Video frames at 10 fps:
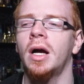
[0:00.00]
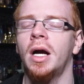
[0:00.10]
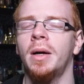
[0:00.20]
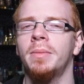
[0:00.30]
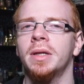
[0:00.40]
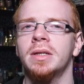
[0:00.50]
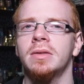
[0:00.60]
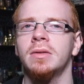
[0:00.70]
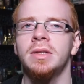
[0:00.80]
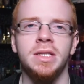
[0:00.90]
um,
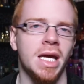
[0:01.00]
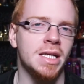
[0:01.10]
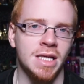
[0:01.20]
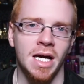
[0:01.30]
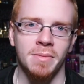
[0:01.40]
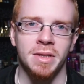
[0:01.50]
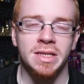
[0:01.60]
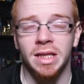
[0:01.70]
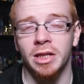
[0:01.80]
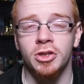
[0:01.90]
daytime
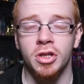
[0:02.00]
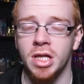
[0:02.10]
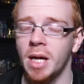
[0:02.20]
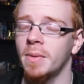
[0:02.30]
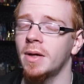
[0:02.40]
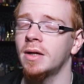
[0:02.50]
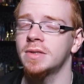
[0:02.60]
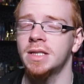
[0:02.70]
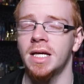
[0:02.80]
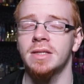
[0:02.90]
signature type
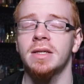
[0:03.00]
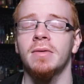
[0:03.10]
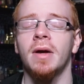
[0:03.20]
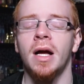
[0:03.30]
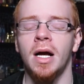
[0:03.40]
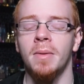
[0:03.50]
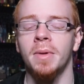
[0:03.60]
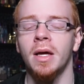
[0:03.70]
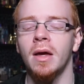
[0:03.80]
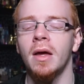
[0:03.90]
of scent. Um,